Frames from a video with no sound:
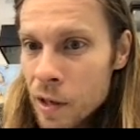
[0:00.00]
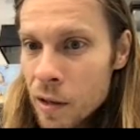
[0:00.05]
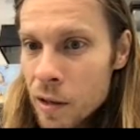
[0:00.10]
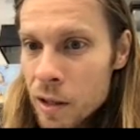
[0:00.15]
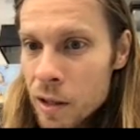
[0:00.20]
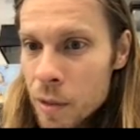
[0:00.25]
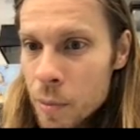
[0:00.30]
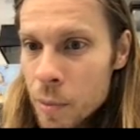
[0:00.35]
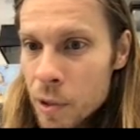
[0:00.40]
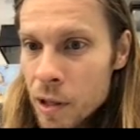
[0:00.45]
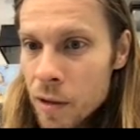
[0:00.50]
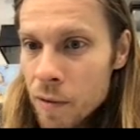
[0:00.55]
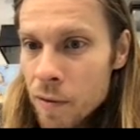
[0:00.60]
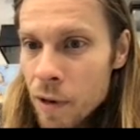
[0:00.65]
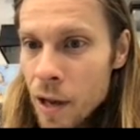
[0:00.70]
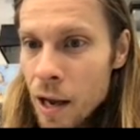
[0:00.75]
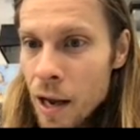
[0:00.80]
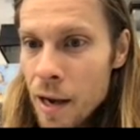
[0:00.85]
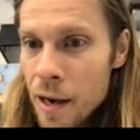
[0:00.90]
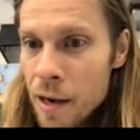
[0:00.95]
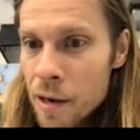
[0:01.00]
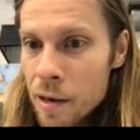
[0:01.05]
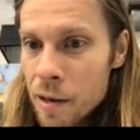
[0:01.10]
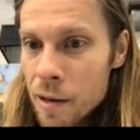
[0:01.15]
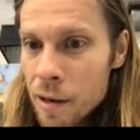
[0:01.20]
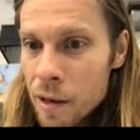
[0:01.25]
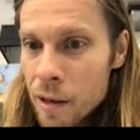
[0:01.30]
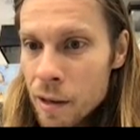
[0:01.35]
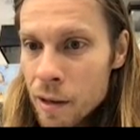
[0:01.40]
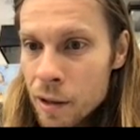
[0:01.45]
speed of light,
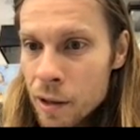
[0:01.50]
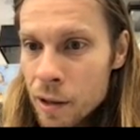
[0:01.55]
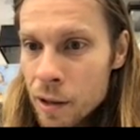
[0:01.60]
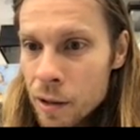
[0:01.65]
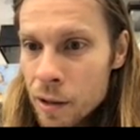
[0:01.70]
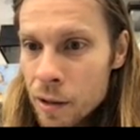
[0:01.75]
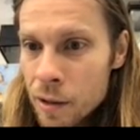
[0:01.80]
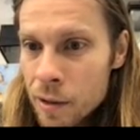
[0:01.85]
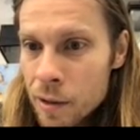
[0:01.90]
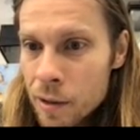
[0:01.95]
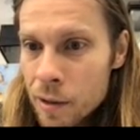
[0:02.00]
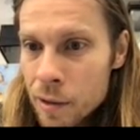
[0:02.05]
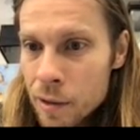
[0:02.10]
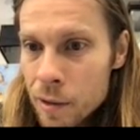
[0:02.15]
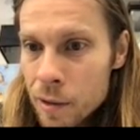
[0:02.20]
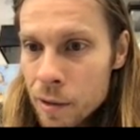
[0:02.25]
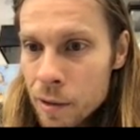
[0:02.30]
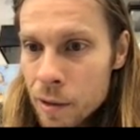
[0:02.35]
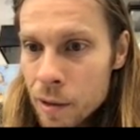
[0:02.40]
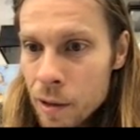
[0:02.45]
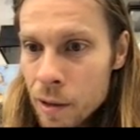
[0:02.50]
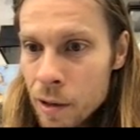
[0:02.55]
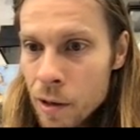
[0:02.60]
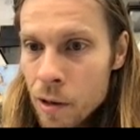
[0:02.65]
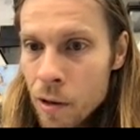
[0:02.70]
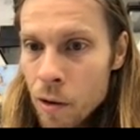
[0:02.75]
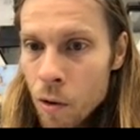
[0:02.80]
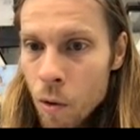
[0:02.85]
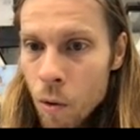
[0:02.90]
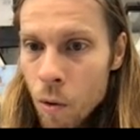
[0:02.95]
and years.
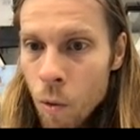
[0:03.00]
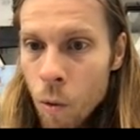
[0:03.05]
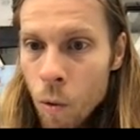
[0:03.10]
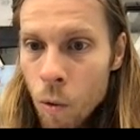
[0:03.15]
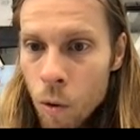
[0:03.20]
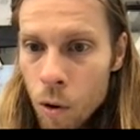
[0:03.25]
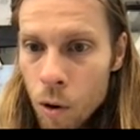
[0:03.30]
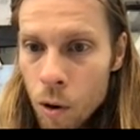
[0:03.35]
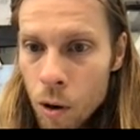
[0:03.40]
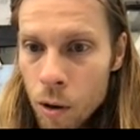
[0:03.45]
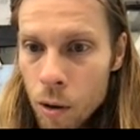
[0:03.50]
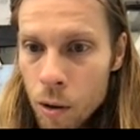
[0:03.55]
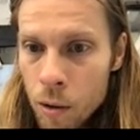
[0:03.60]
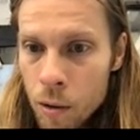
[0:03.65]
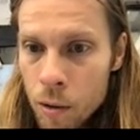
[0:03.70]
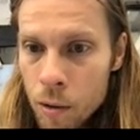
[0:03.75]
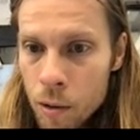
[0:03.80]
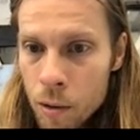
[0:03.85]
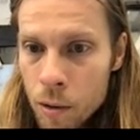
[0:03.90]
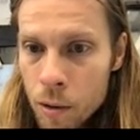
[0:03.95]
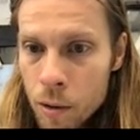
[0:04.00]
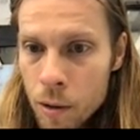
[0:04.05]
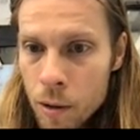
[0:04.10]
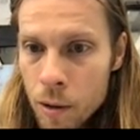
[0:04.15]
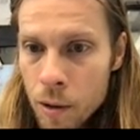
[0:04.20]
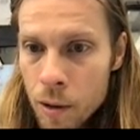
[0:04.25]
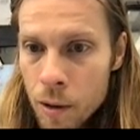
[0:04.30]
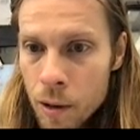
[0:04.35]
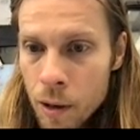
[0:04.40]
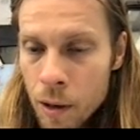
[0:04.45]
Or
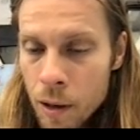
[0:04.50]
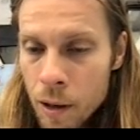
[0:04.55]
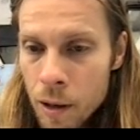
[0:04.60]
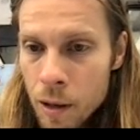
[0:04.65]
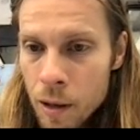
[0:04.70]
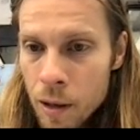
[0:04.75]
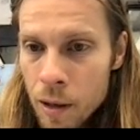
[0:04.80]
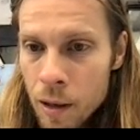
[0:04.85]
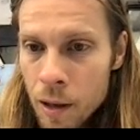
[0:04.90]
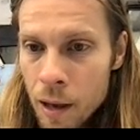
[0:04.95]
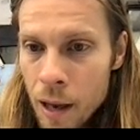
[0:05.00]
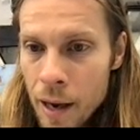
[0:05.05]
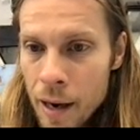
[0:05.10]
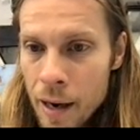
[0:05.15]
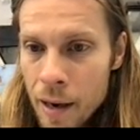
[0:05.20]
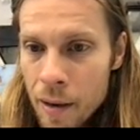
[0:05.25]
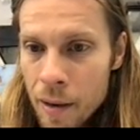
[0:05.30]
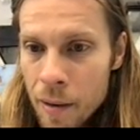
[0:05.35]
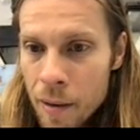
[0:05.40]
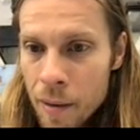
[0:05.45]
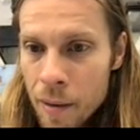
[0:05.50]
light